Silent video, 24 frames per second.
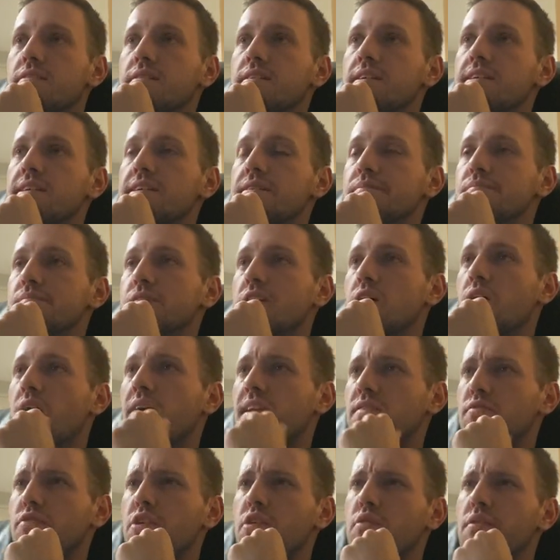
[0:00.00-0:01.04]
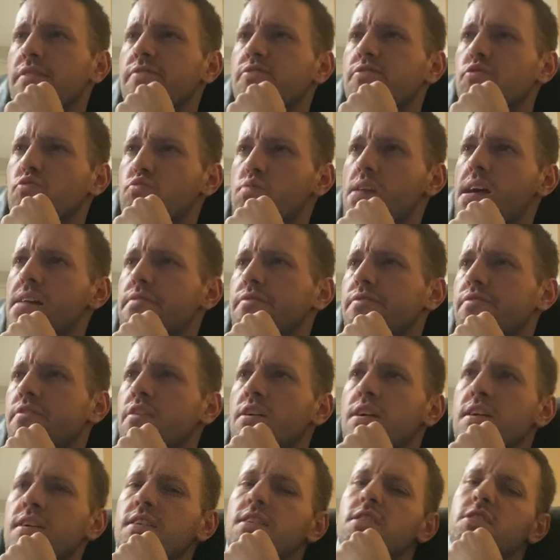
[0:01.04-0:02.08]
I don't know if the ref
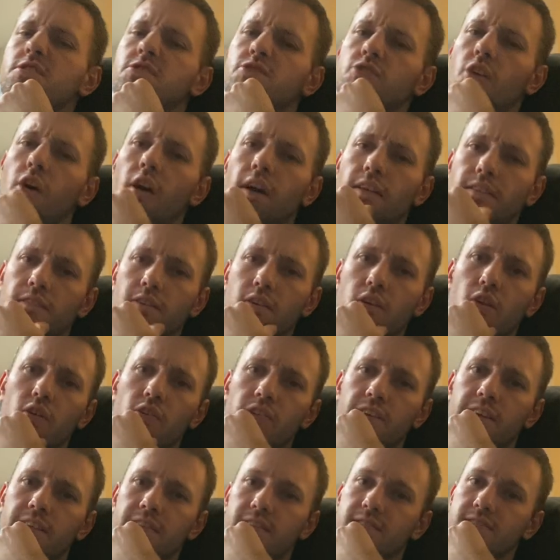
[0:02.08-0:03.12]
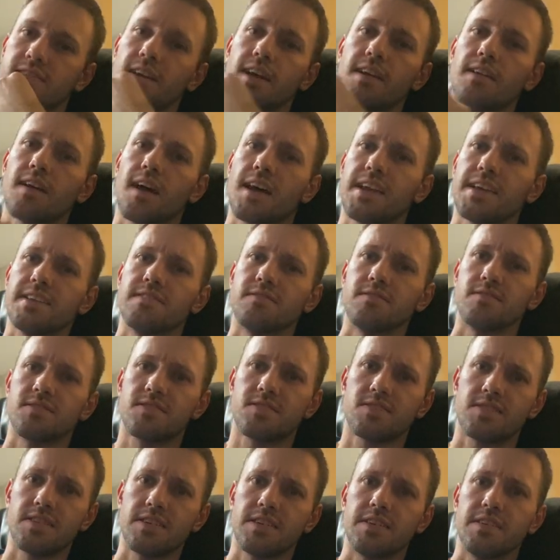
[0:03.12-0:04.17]
saw it and called it, because I didn't
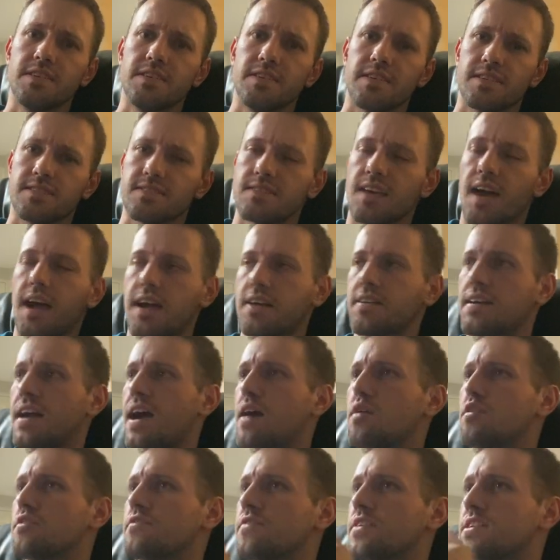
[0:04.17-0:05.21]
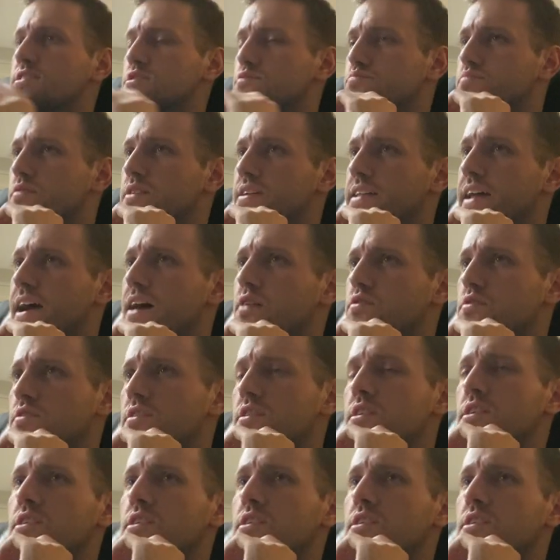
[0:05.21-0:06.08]
see exactly how events played out.